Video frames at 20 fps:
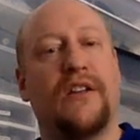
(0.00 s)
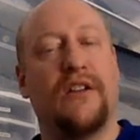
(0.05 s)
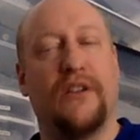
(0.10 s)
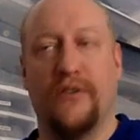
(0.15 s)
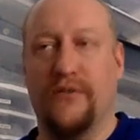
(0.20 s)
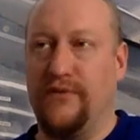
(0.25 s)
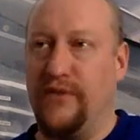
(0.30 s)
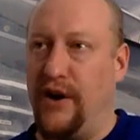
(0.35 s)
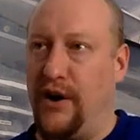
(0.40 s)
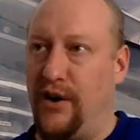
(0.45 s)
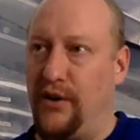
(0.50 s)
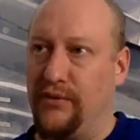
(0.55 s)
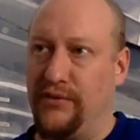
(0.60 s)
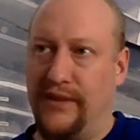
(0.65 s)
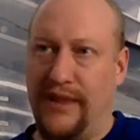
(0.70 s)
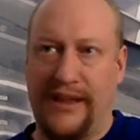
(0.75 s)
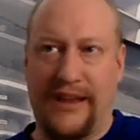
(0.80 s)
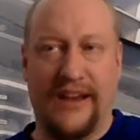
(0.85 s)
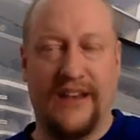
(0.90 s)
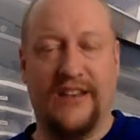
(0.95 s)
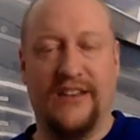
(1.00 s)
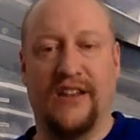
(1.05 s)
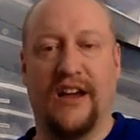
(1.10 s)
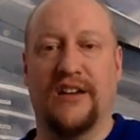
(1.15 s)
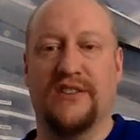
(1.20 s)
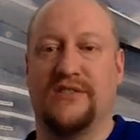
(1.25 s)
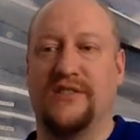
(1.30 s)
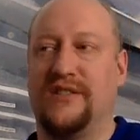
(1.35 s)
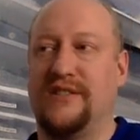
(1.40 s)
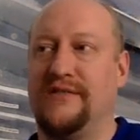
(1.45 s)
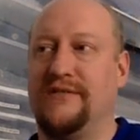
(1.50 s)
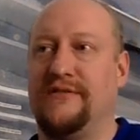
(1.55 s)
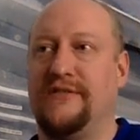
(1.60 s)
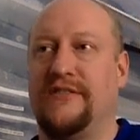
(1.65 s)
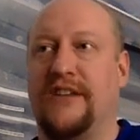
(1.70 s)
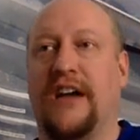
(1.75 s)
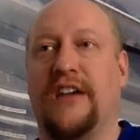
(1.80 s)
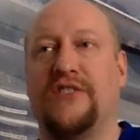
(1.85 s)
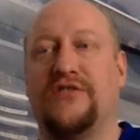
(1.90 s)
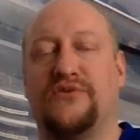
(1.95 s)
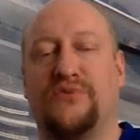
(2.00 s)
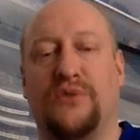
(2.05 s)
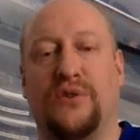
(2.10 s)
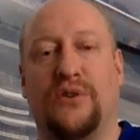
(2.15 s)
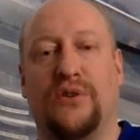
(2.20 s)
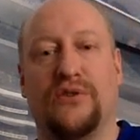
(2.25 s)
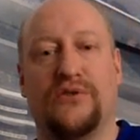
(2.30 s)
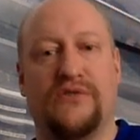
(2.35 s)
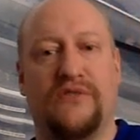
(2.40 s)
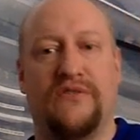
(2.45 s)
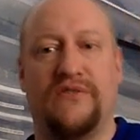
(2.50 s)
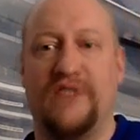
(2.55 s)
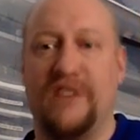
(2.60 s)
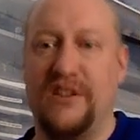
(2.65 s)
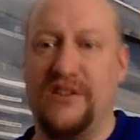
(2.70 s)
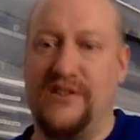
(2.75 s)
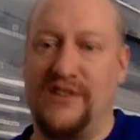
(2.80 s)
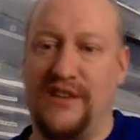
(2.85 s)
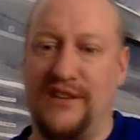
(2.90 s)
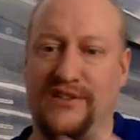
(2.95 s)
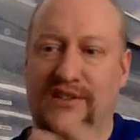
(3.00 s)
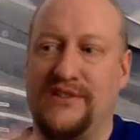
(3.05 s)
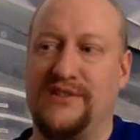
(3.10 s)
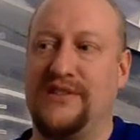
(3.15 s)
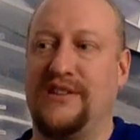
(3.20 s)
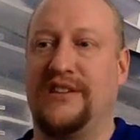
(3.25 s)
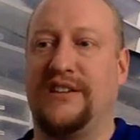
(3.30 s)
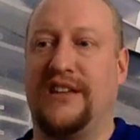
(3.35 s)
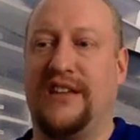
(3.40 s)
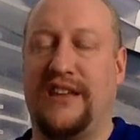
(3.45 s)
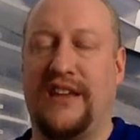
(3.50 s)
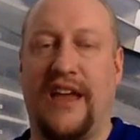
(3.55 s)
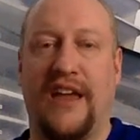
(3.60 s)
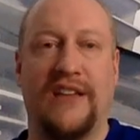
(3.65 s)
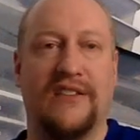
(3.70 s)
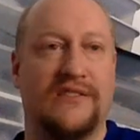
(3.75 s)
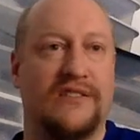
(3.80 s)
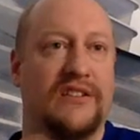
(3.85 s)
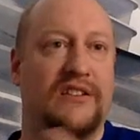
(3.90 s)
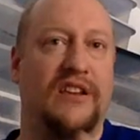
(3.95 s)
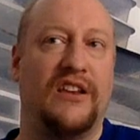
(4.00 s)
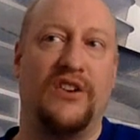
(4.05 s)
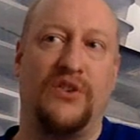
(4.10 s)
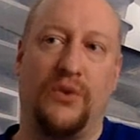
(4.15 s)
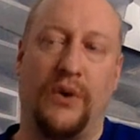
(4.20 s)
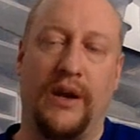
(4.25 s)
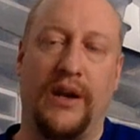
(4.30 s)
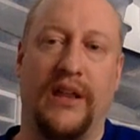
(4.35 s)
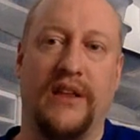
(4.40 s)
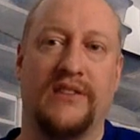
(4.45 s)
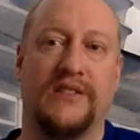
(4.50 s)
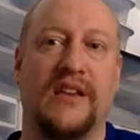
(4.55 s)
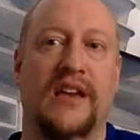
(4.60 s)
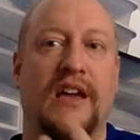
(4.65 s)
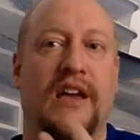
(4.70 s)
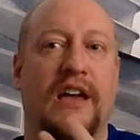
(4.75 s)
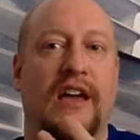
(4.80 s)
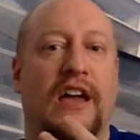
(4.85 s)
involved like a dozen dice rolls of D6s and D8s and D20s,